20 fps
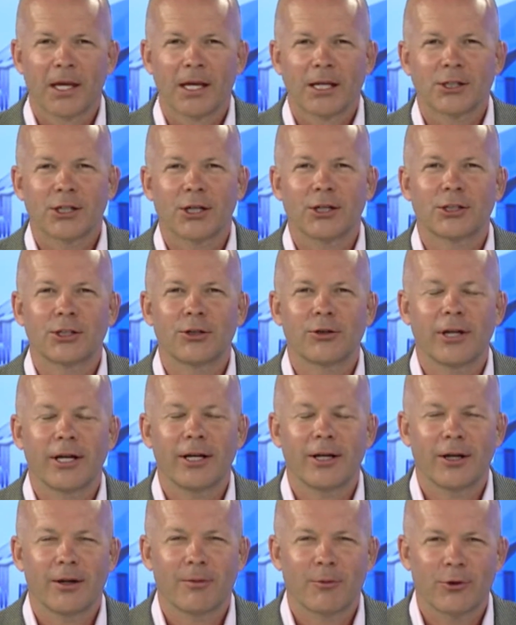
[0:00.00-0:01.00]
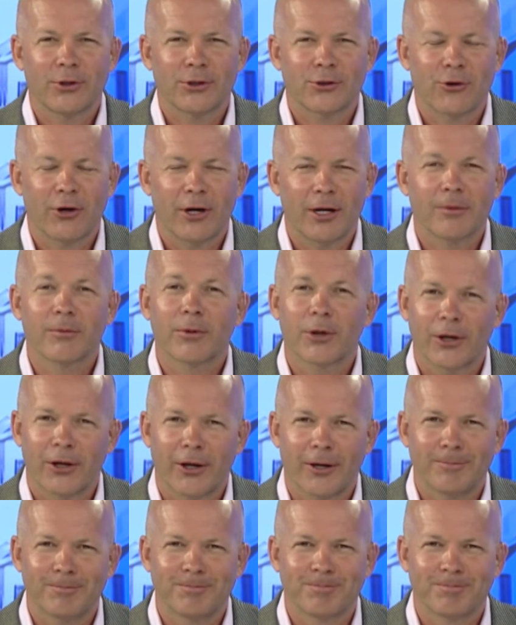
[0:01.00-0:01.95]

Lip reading: So until then, I'm Chris Gray. Good night.